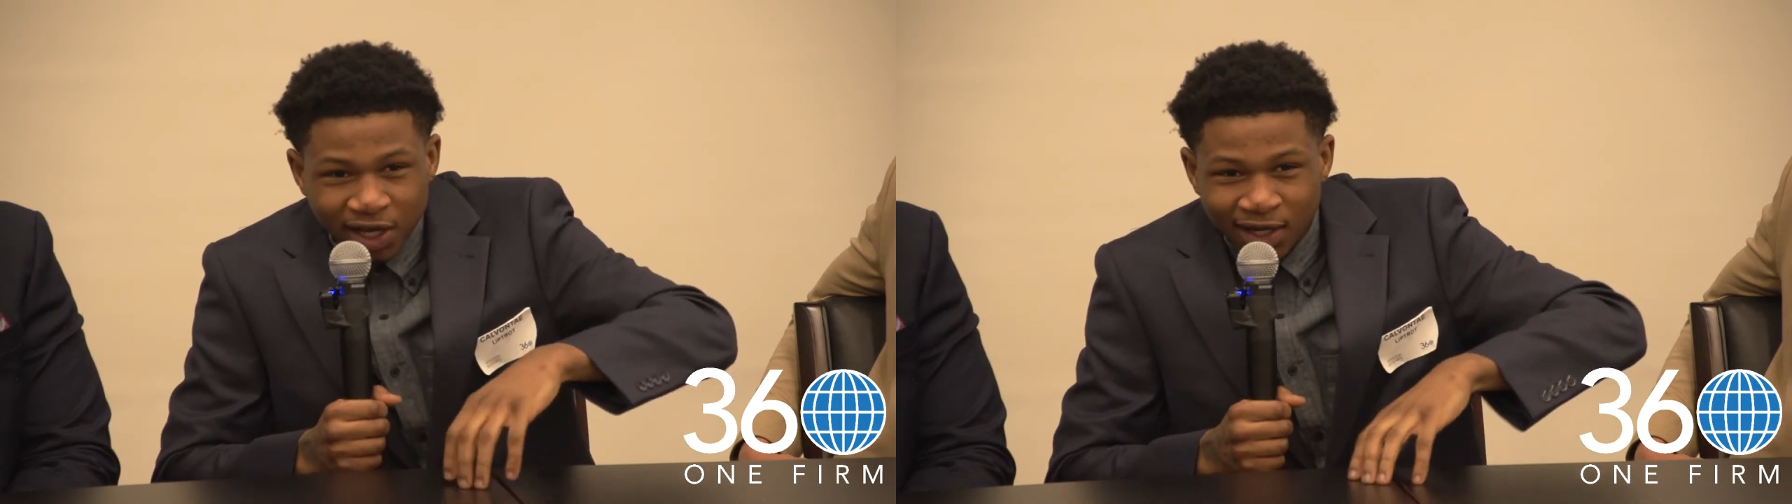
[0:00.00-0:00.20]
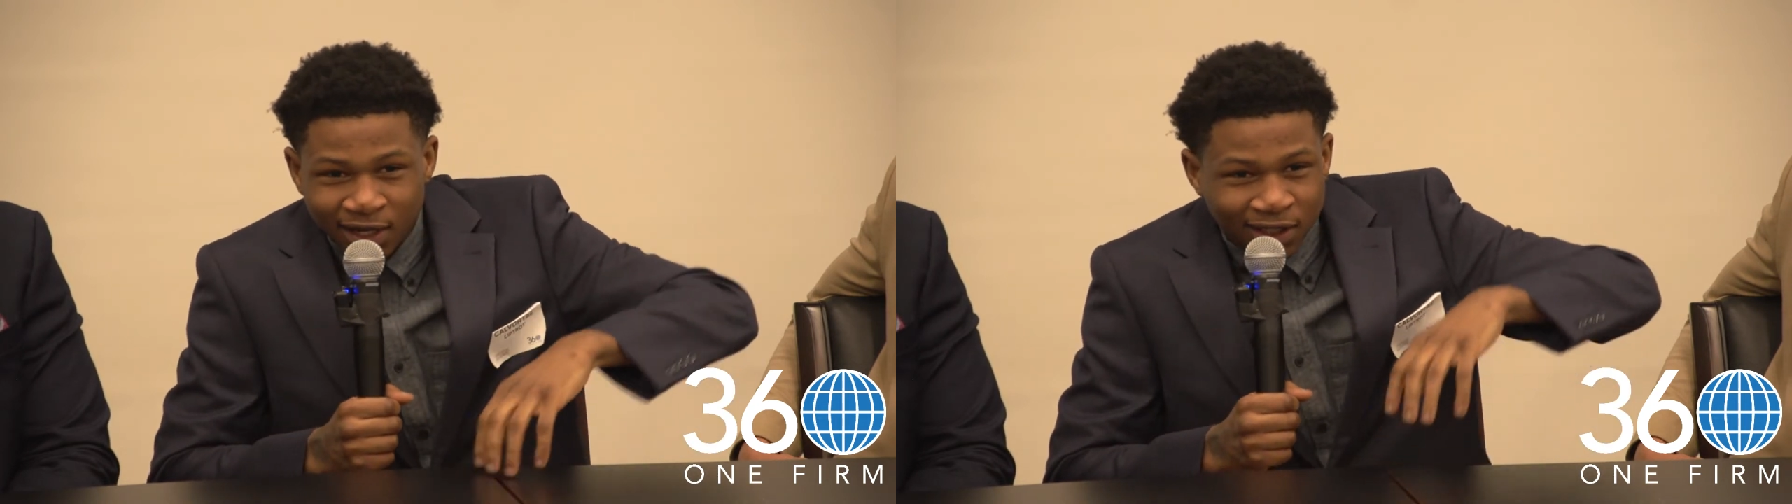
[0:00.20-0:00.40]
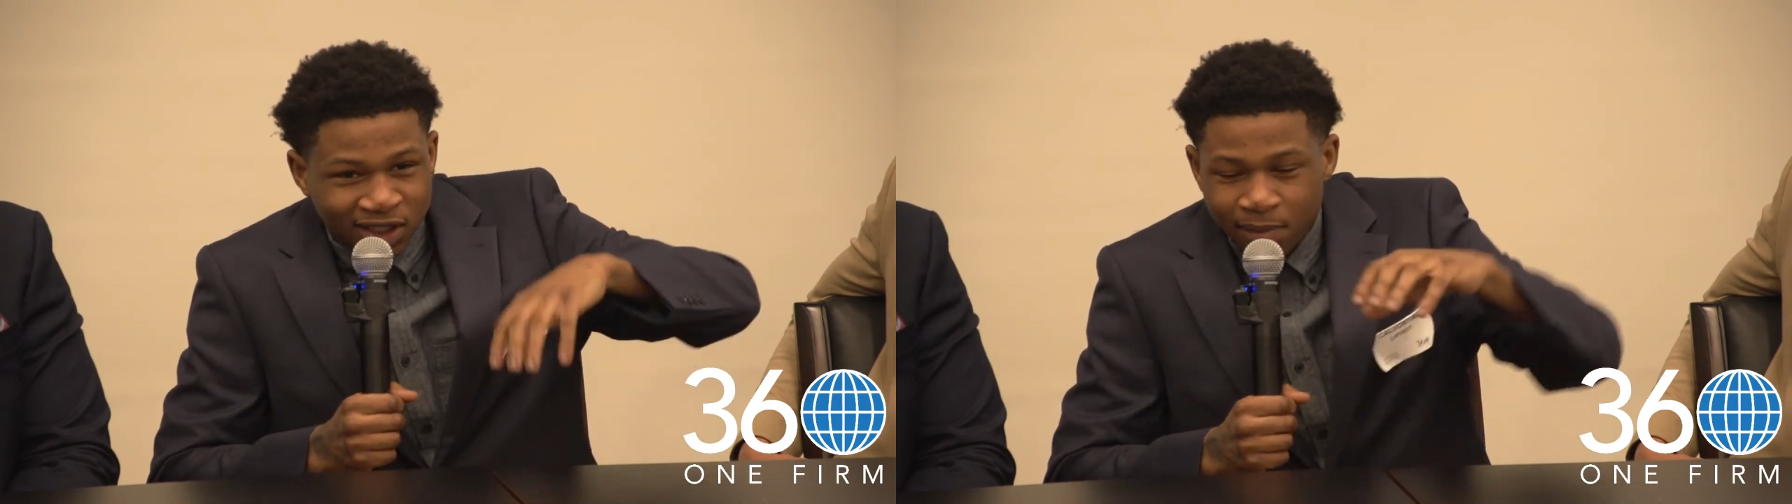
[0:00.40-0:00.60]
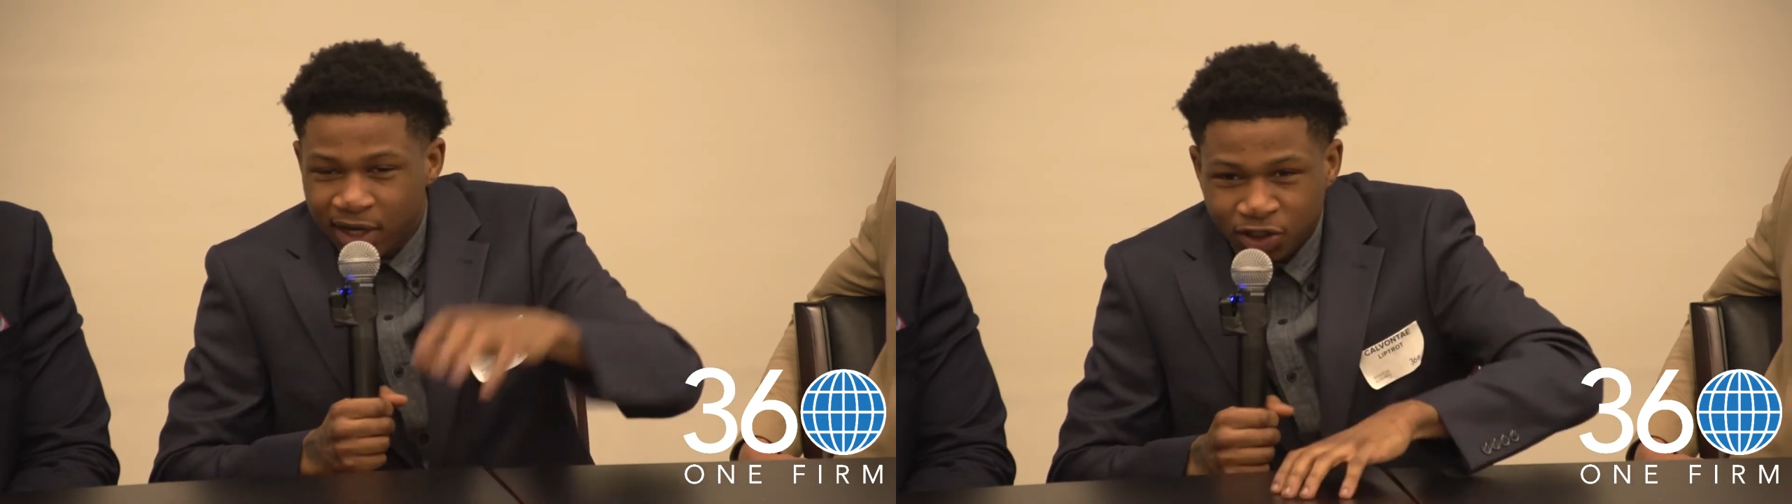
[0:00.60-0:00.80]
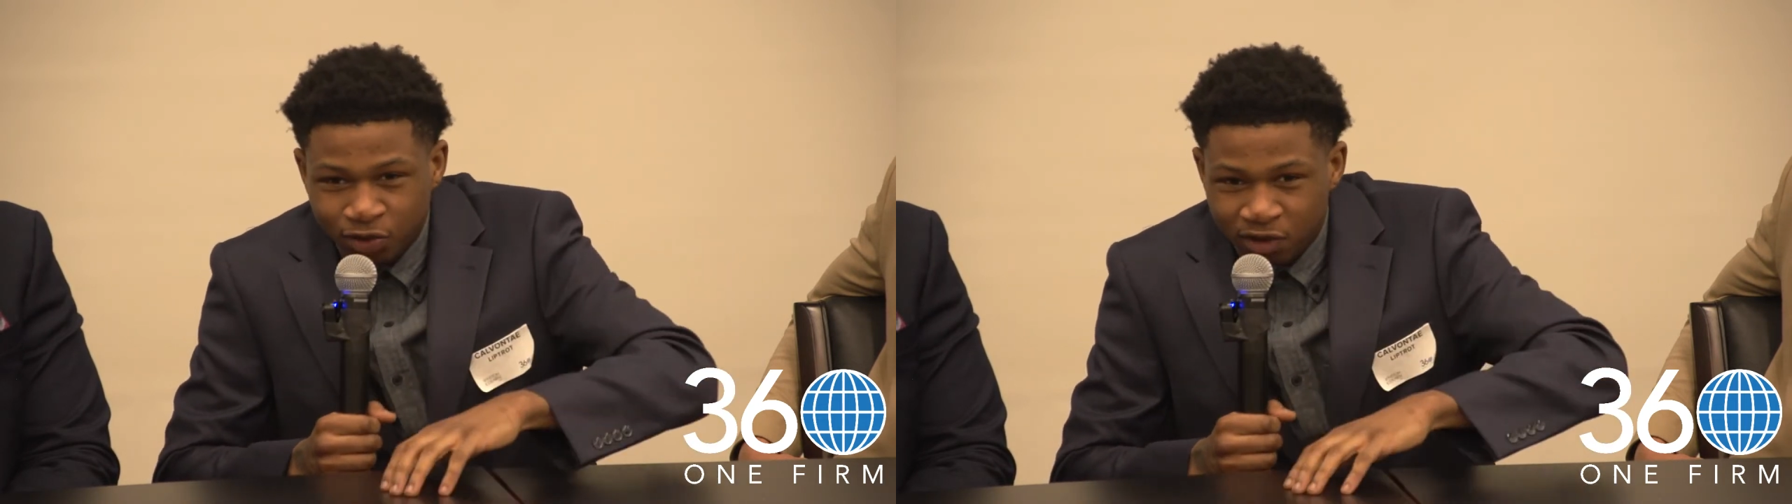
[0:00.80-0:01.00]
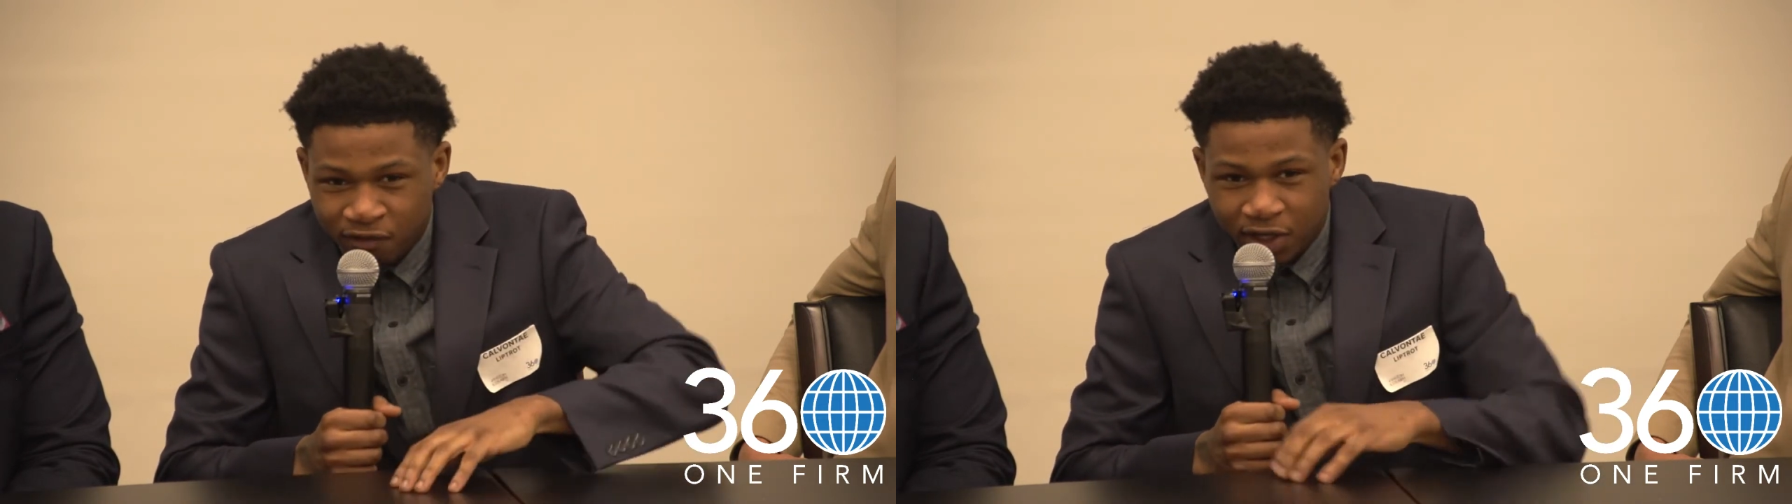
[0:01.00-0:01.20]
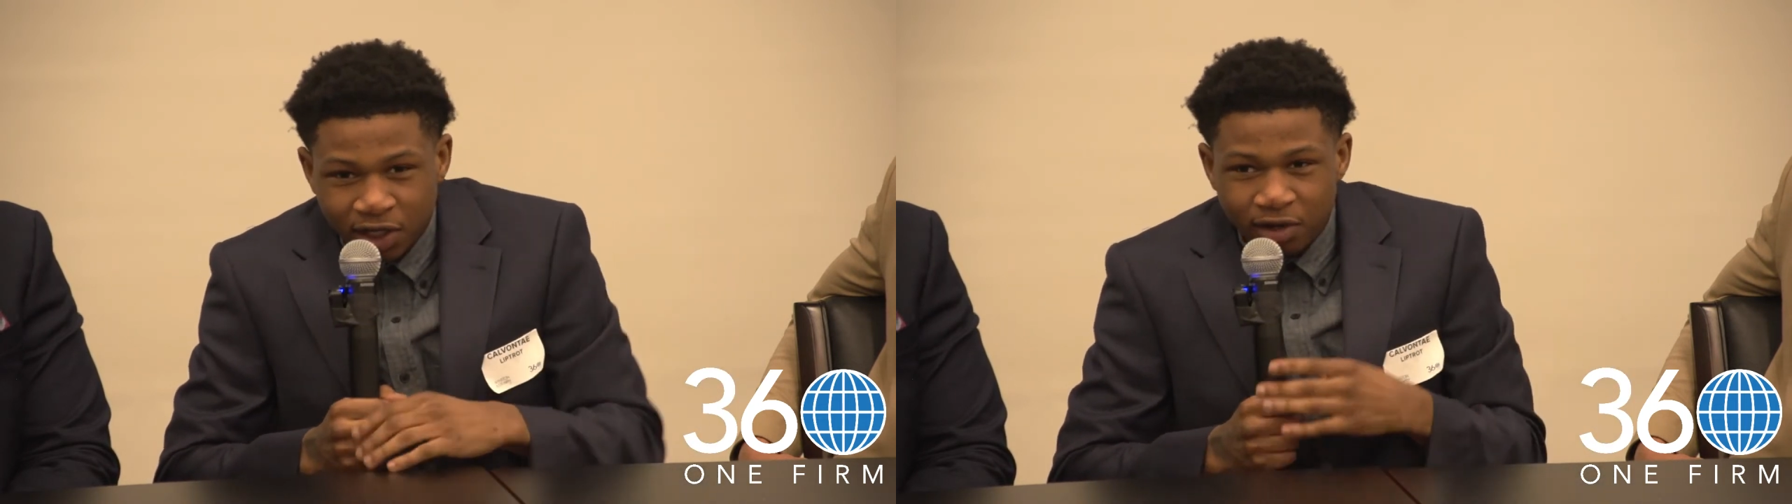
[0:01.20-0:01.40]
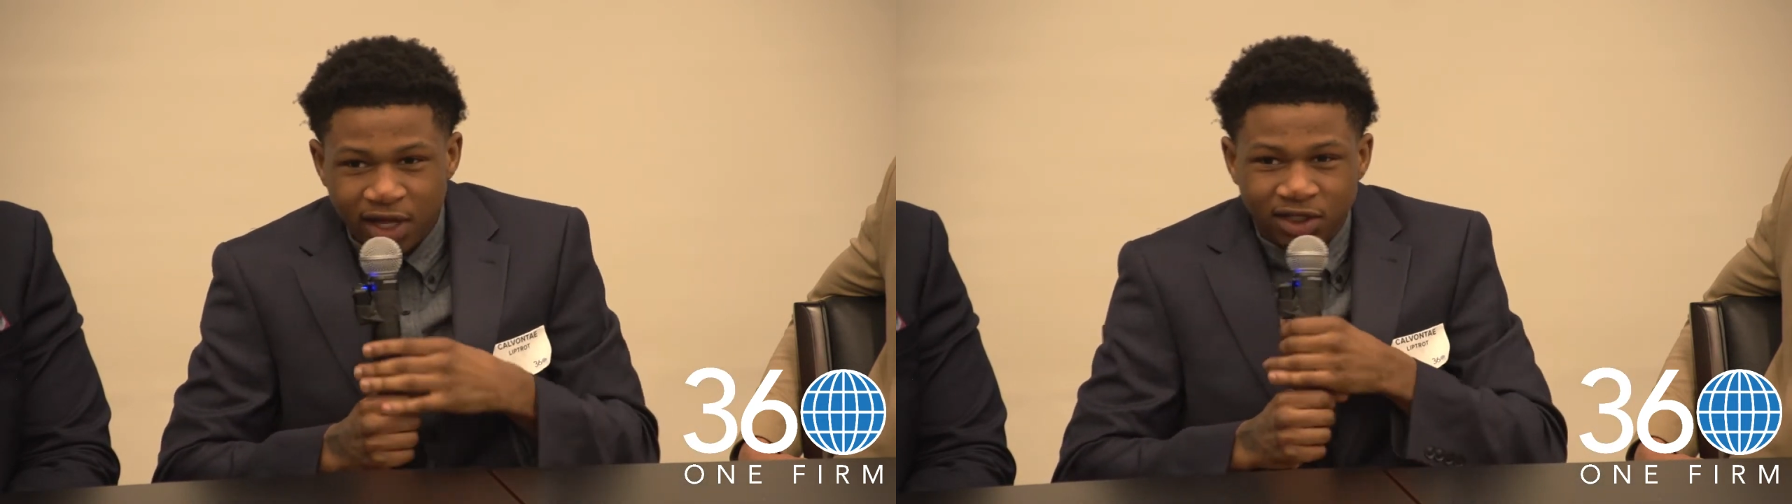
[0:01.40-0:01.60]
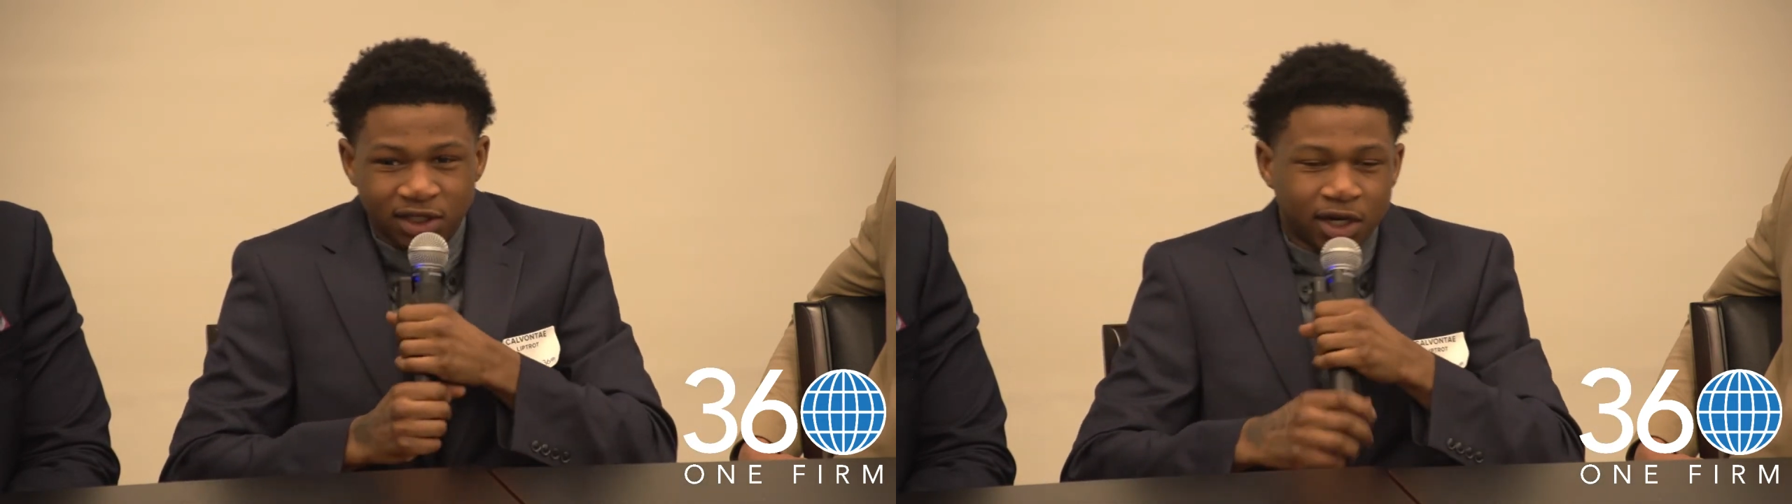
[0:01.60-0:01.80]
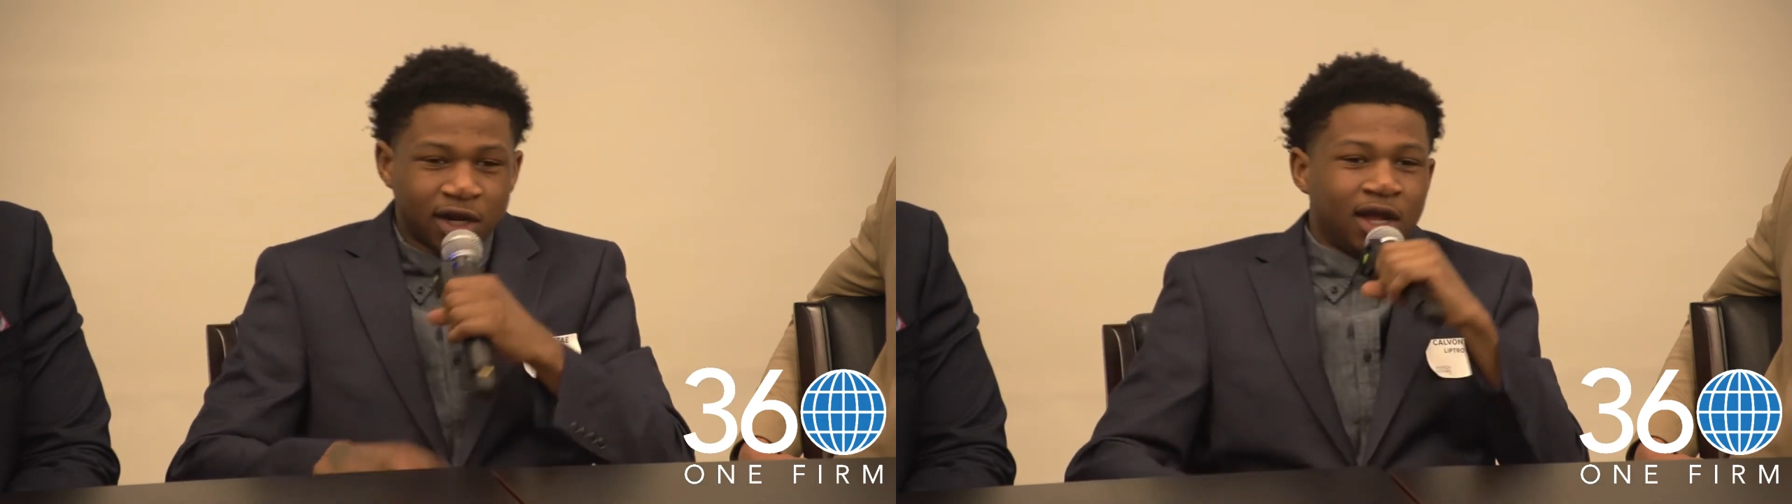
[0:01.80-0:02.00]
and then somebody shoot the video that's
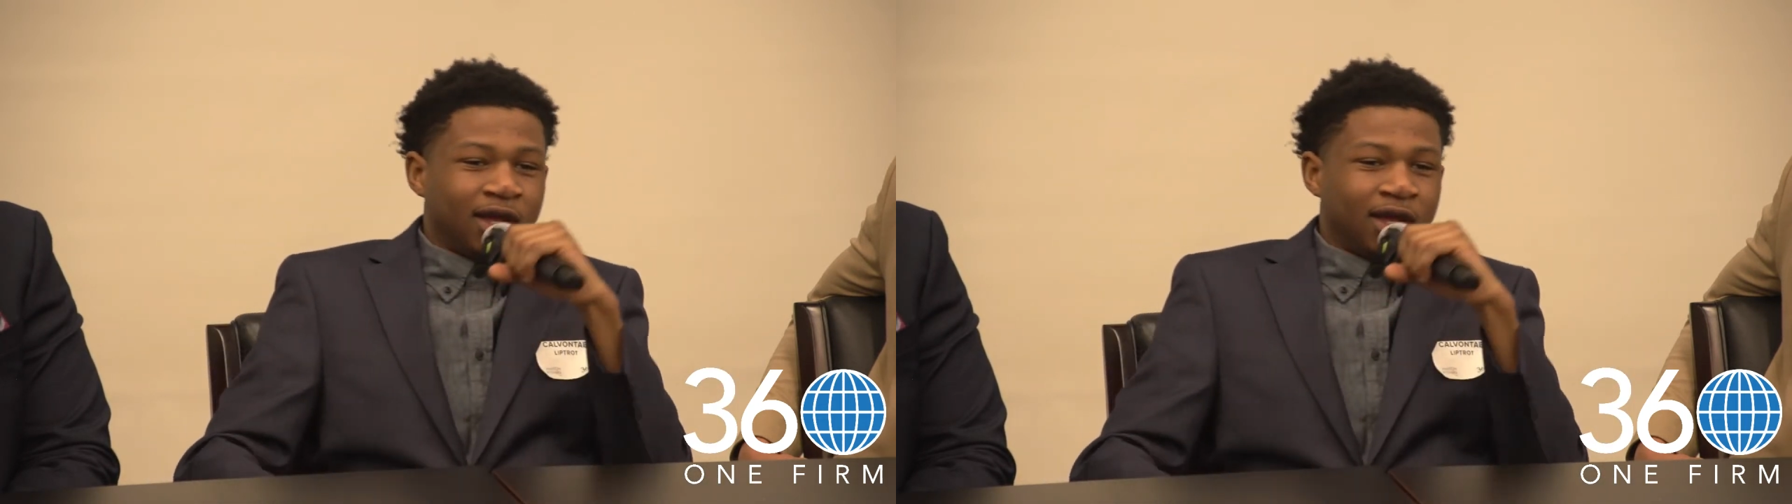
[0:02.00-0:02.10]
there.